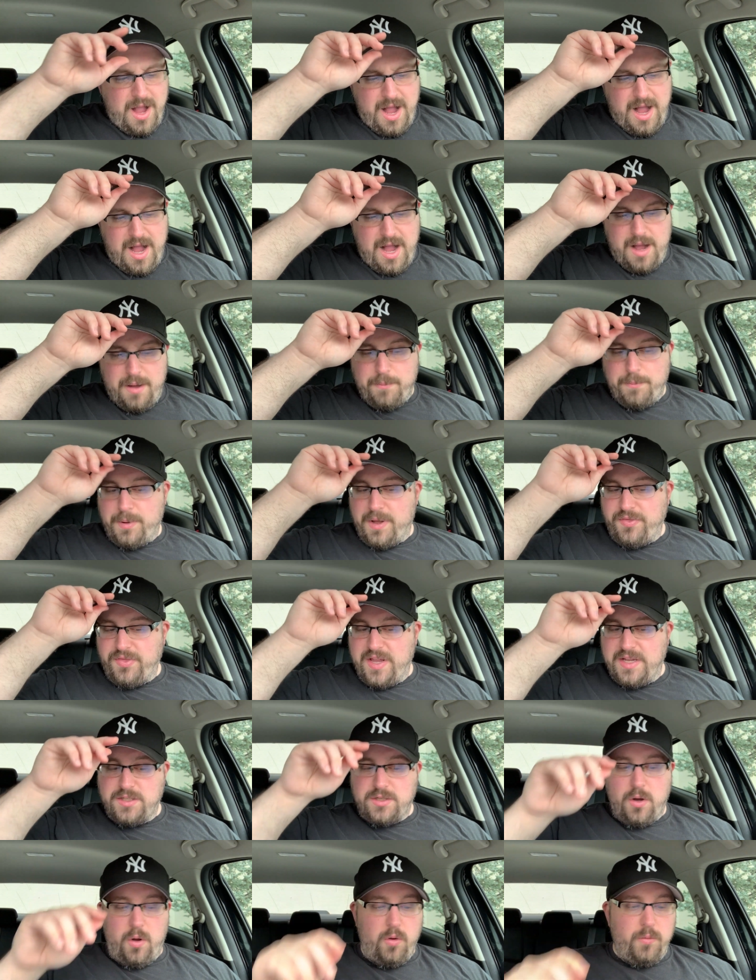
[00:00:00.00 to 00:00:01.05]
Uh, but
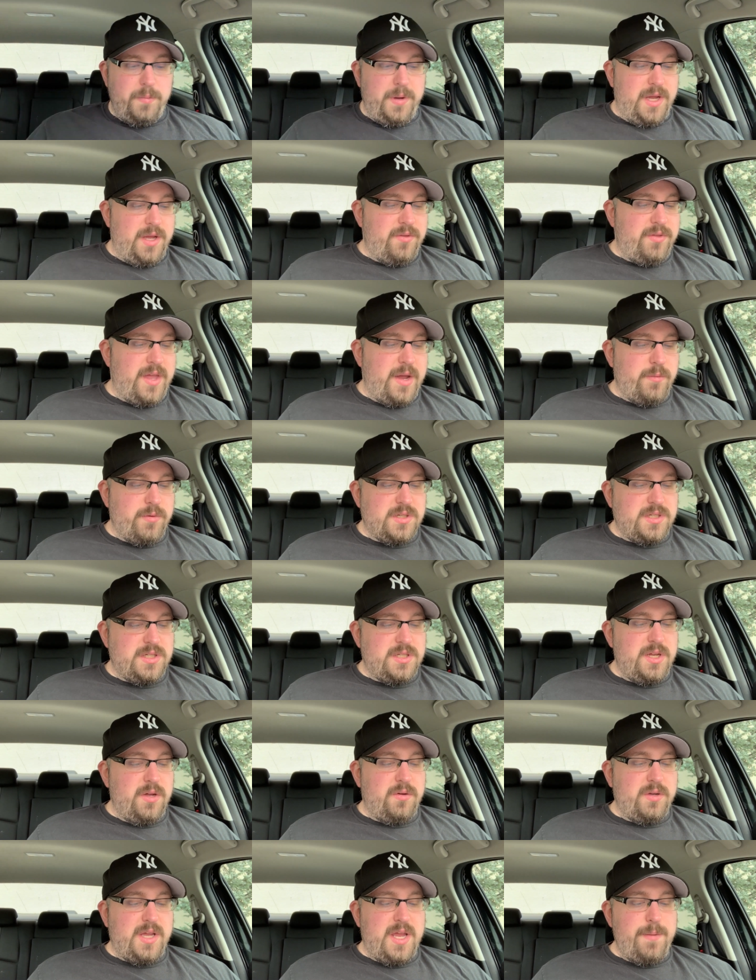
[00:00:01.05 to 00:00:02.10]
they told me they were
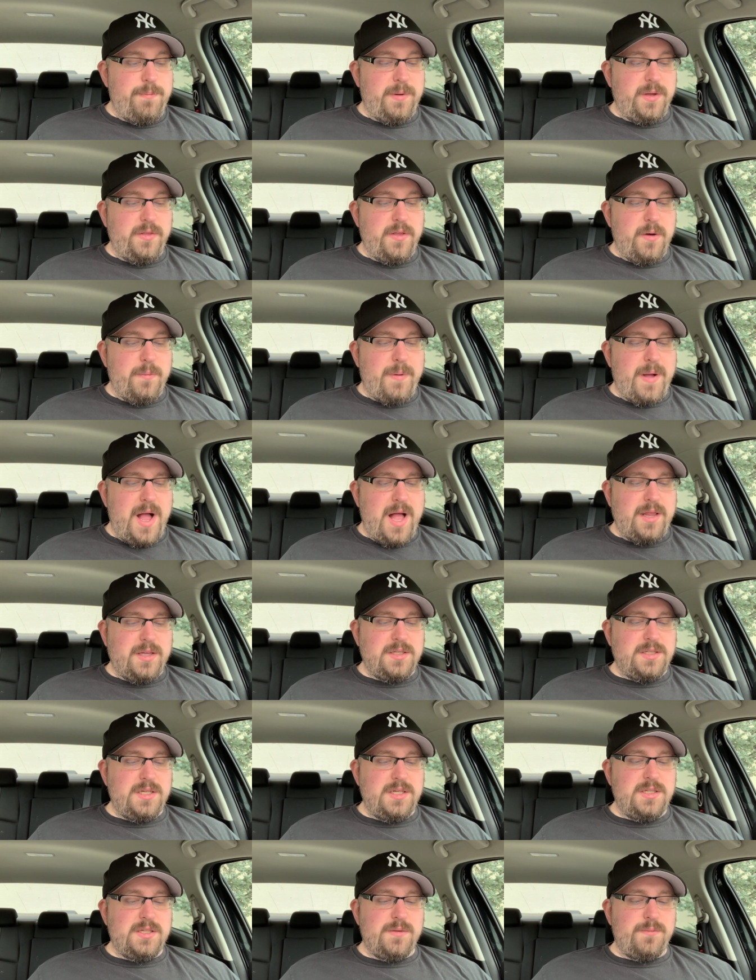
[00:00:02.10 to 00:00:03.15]
still keeping their
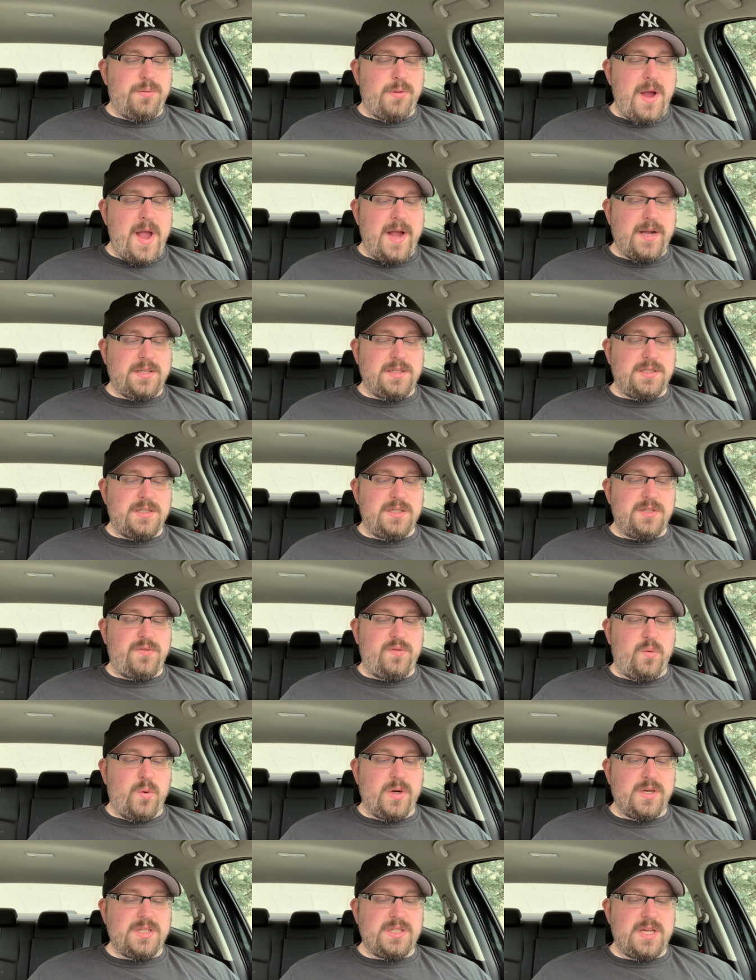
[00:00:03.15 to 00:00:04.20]
policies and practices
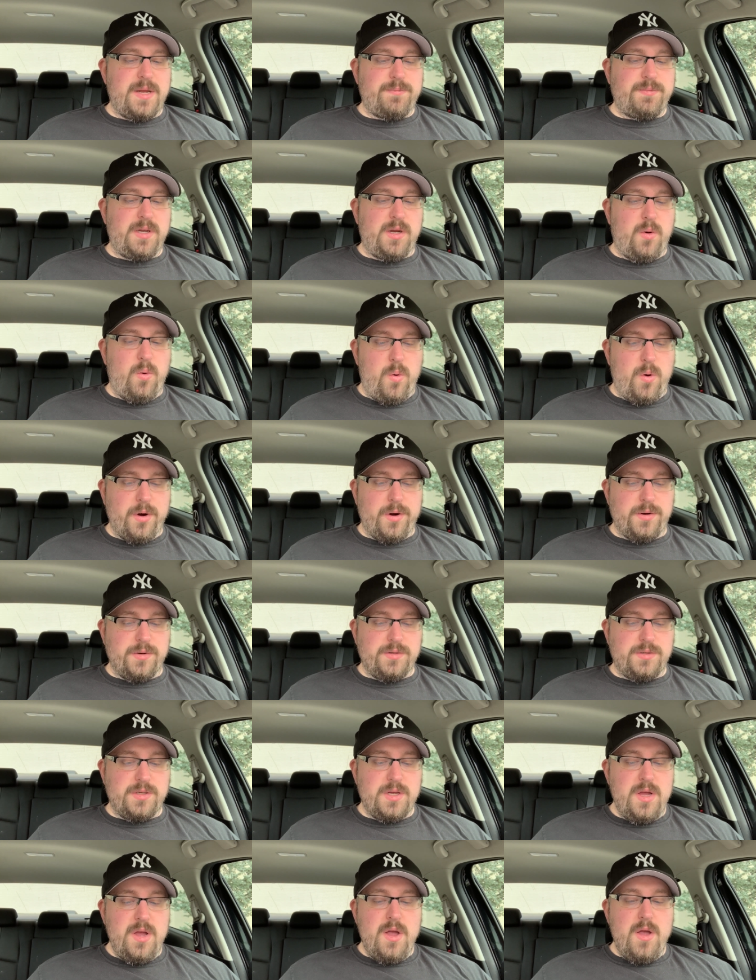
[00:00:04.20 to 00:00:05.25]
for accepting
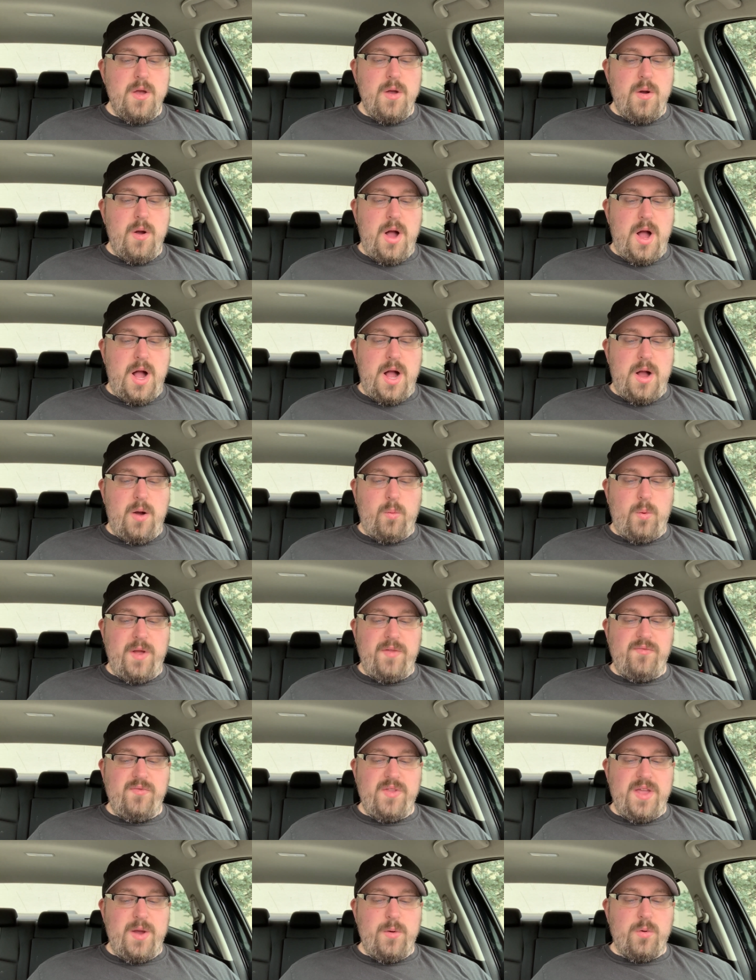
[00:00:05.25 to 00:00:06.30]
orders. Uh,
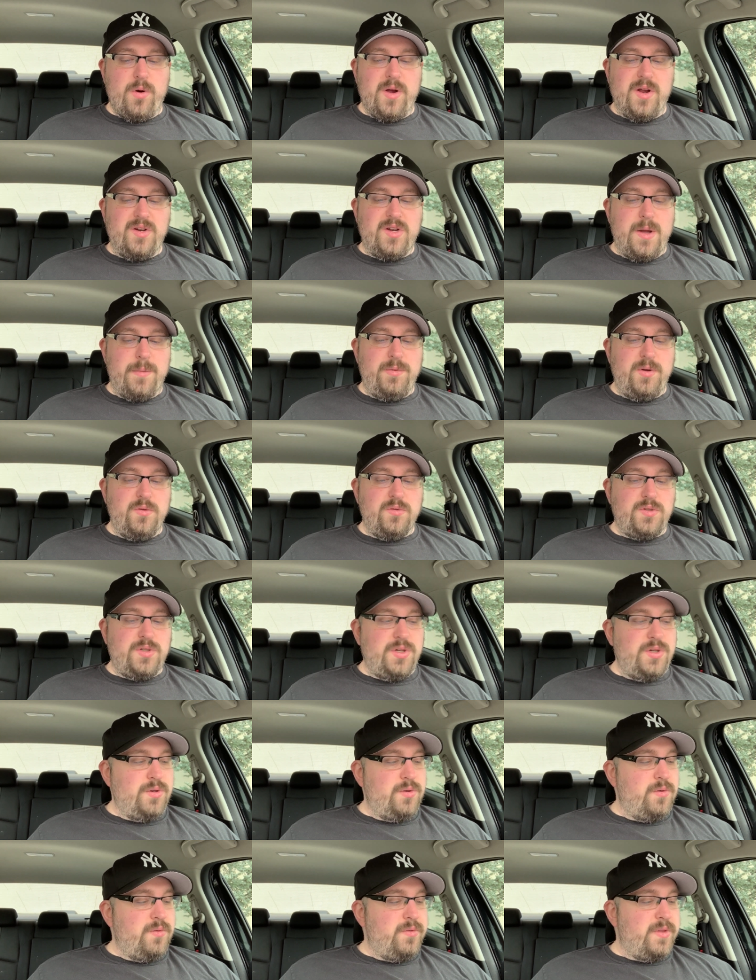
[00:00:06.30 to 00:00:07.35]
when they were a
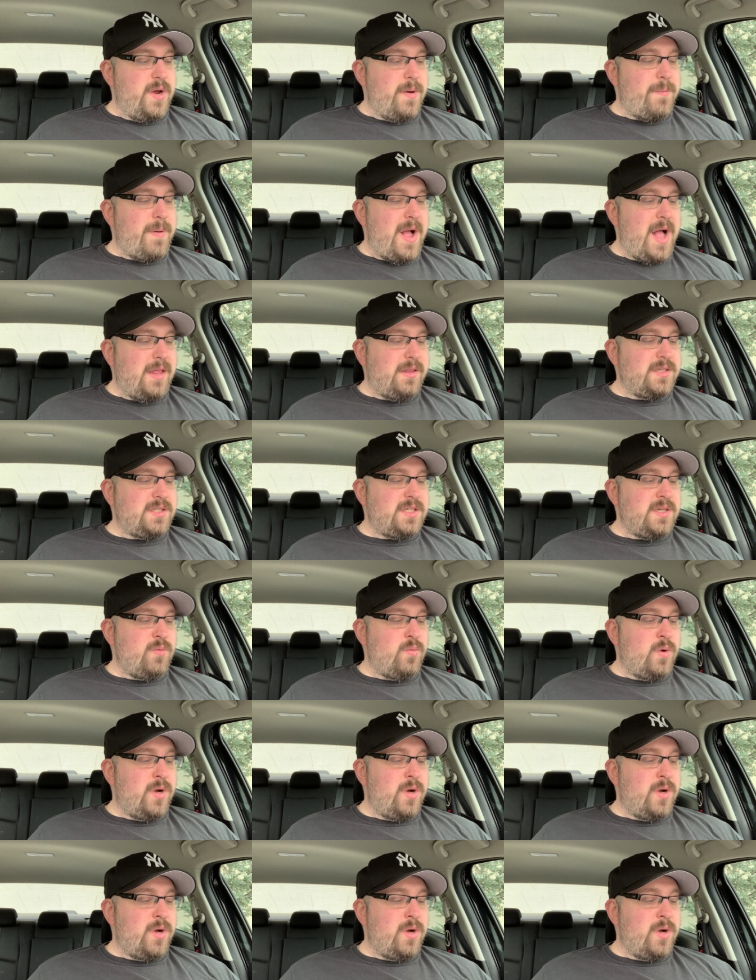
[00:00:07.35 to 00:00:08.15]
W-2, their policy